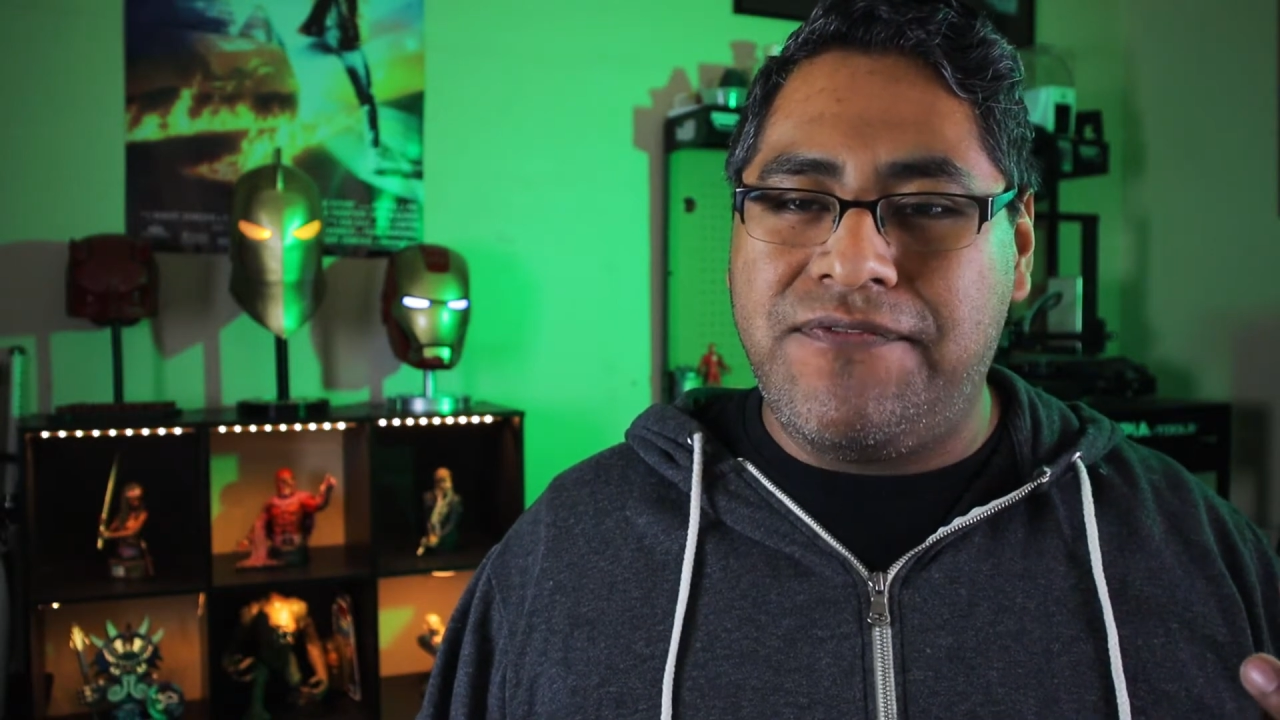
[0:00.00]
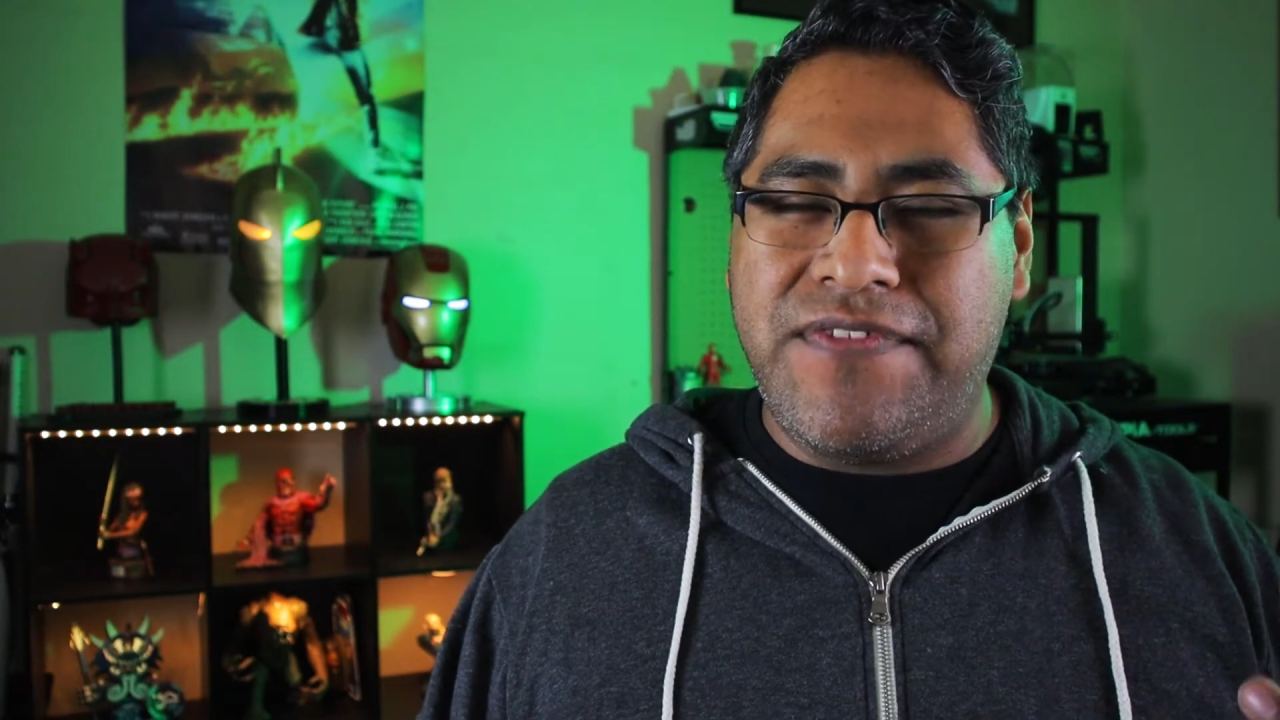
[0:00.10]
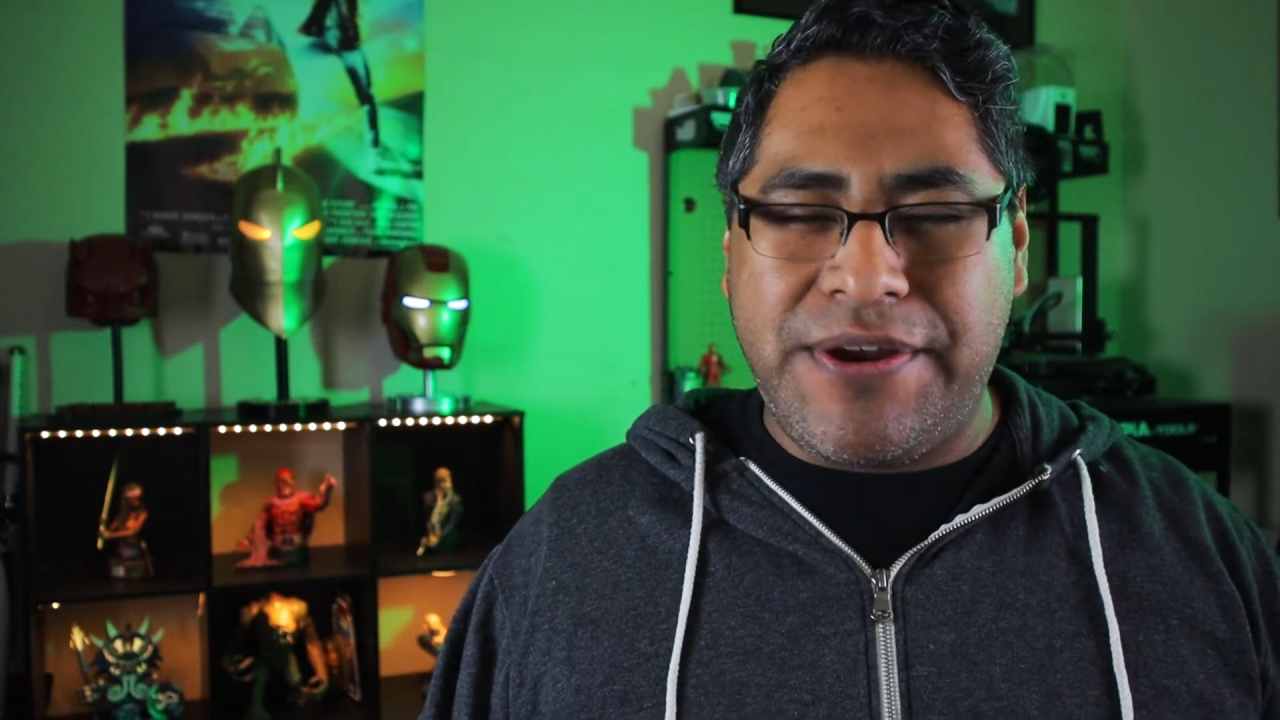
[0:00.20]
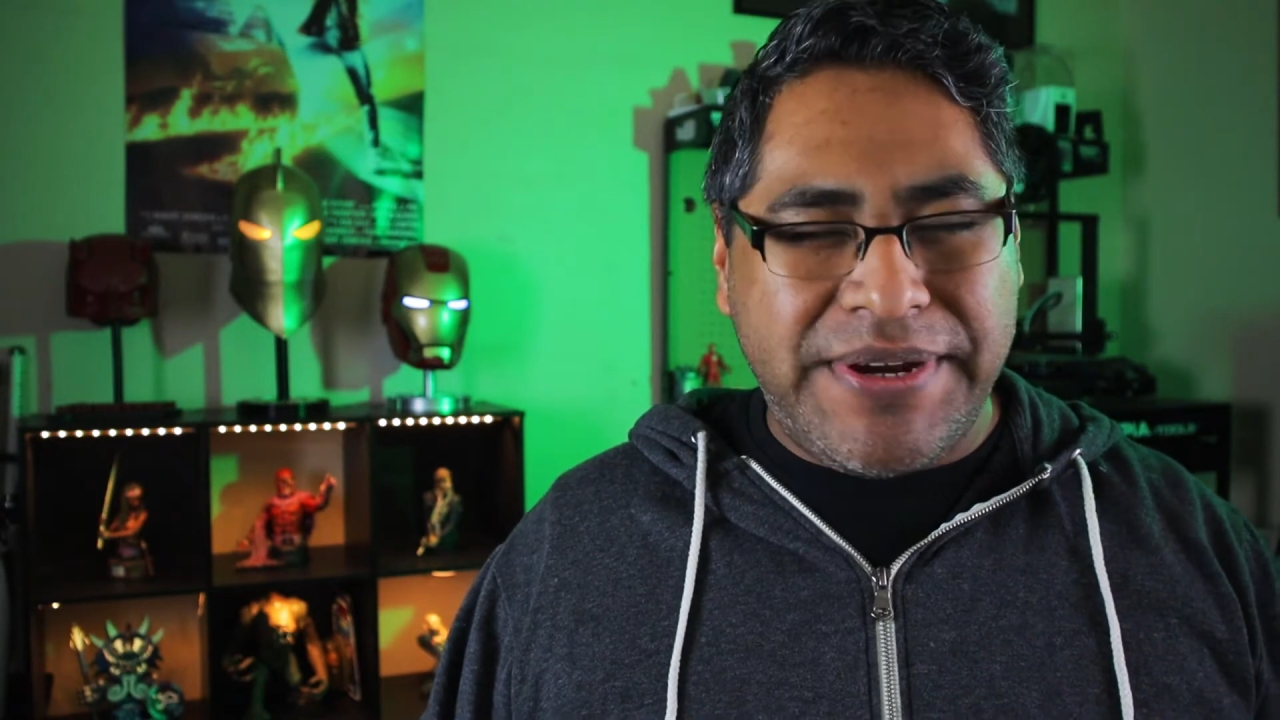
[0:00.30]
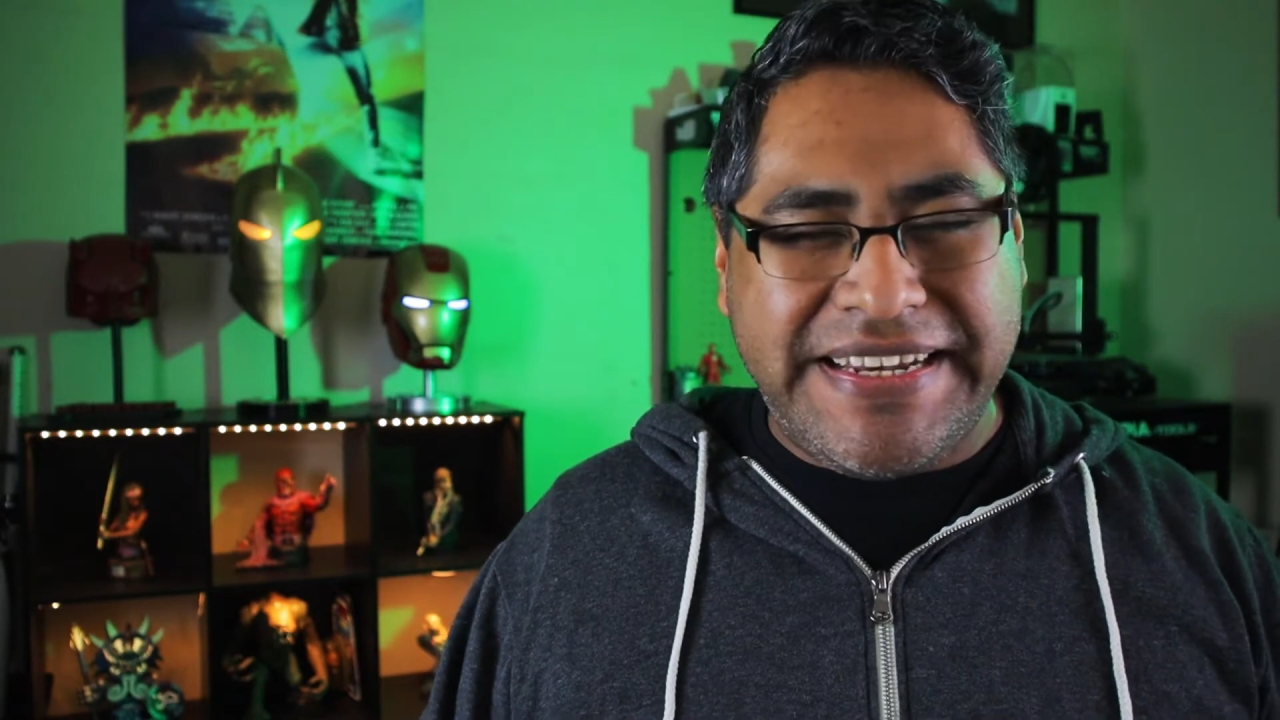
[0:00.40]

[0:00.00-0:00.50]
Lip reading: very